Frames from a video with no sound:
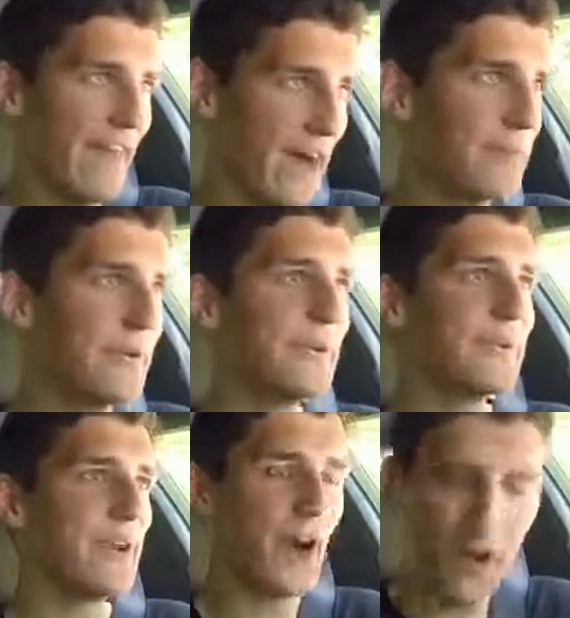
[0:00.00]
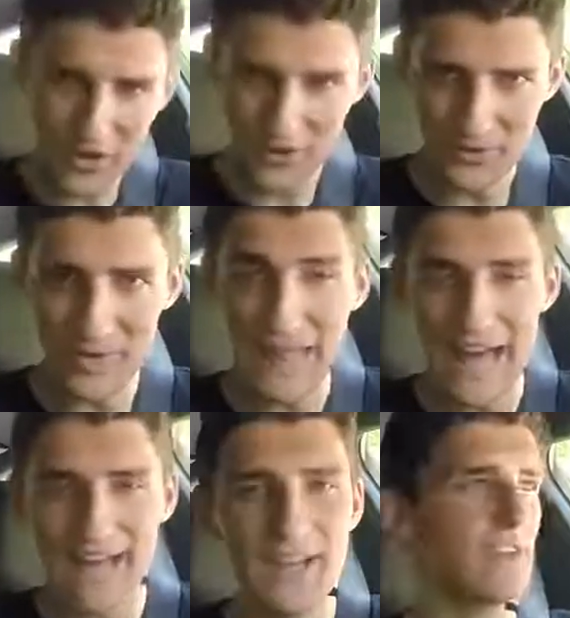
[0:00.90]
that will hurt you a
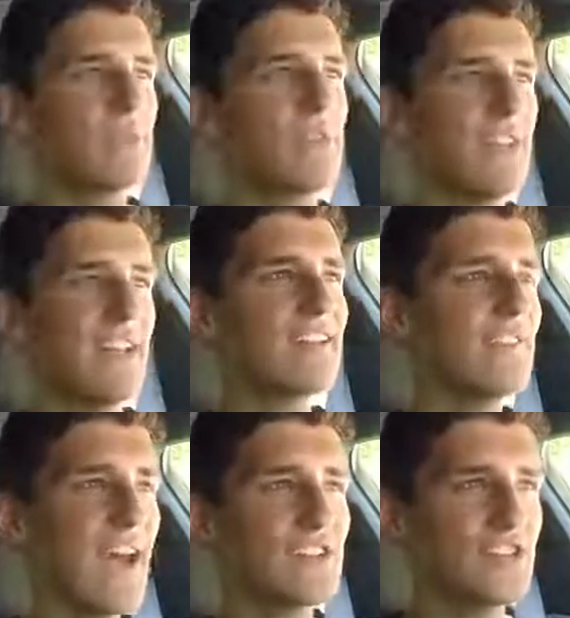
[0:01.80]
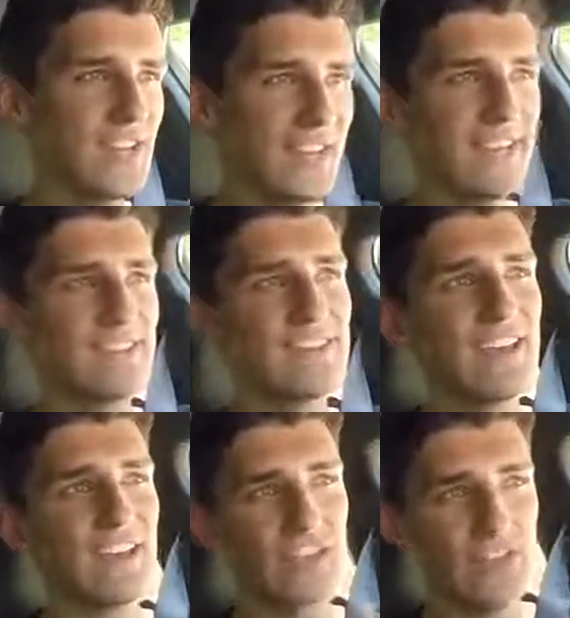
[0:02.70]
lot. Customer satisfaction is
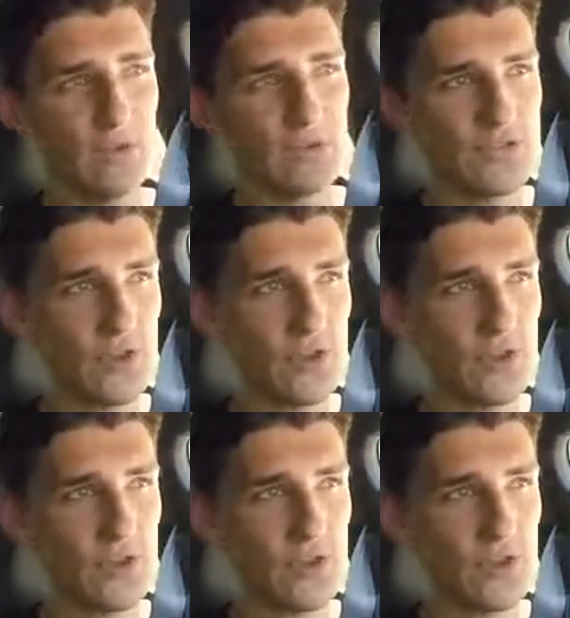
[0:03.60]
huge.